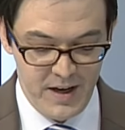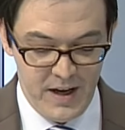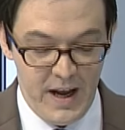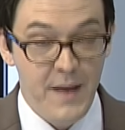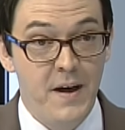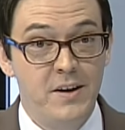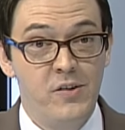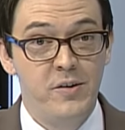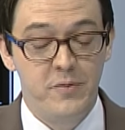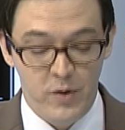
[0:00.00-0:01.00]
And that
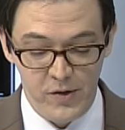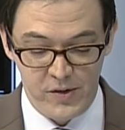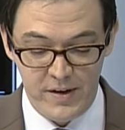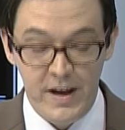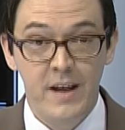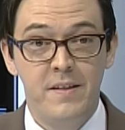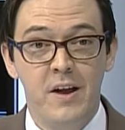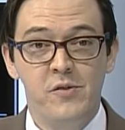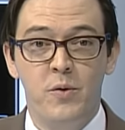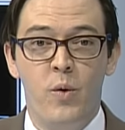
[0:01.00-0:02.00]
does it for us today.
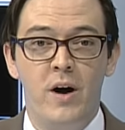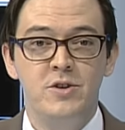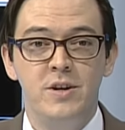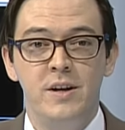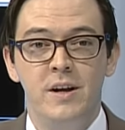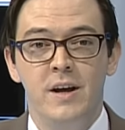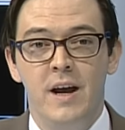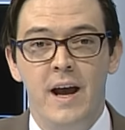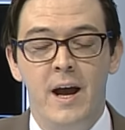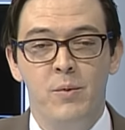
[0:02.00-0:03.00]
Thanks for watching,
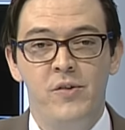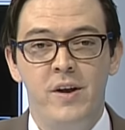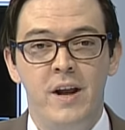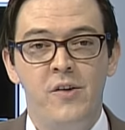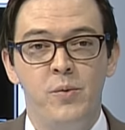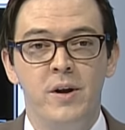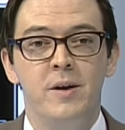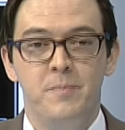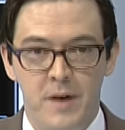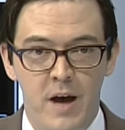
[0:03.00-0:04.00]
and we'll see you next week
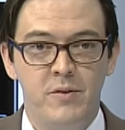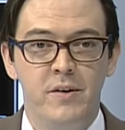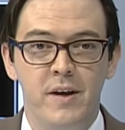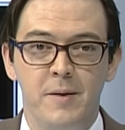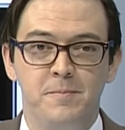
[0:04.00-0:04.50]
after 10.